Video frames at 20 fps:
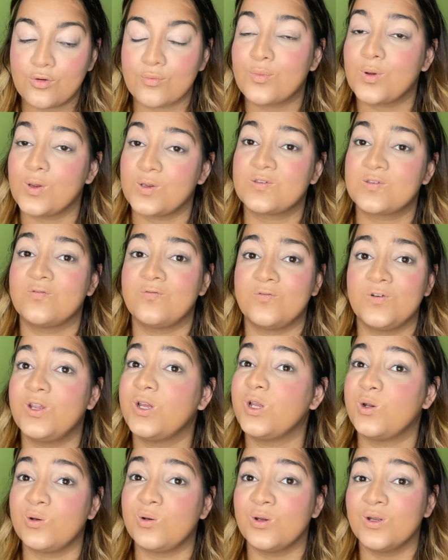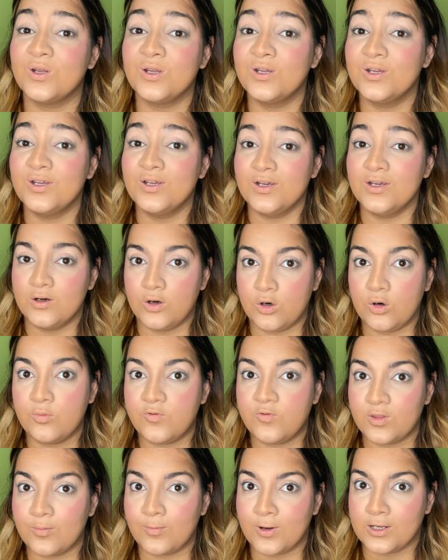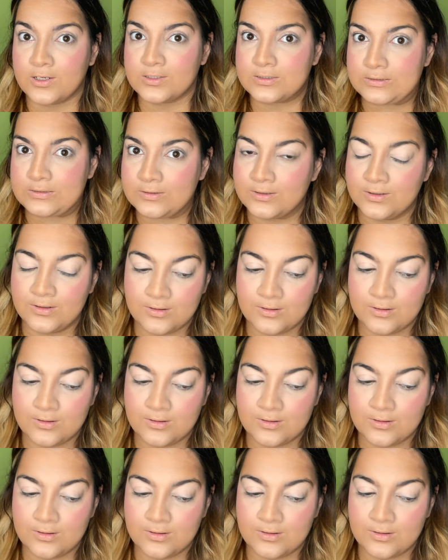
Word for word: persevere and hope for the best.